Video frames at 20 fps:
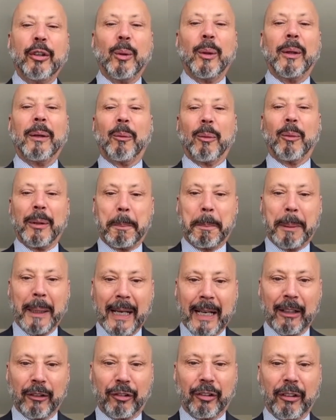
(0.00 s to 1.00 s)
it with
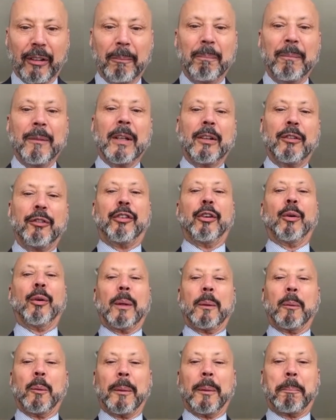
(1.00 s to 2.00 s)
passion, do
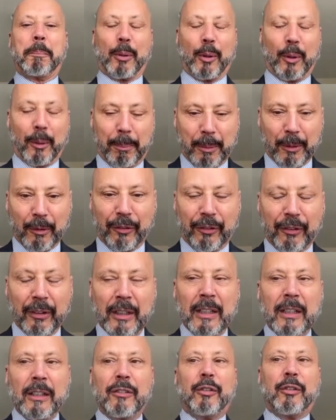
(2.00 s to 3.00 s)
it with purpose,
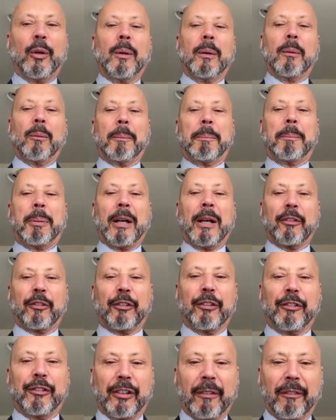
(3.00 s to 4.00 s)
do it with
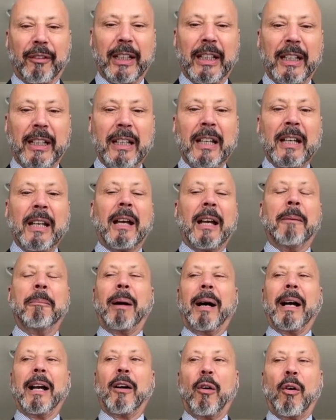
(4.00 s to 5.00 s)
positivity, and
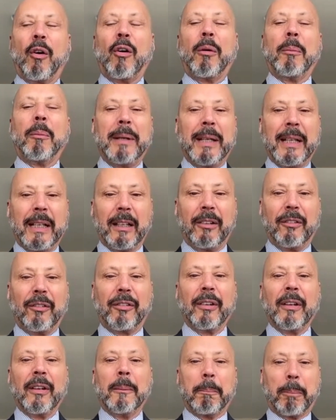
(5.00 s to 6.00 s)
by all means,
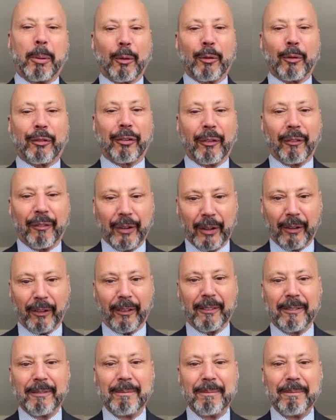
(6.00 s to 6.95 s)
persevere.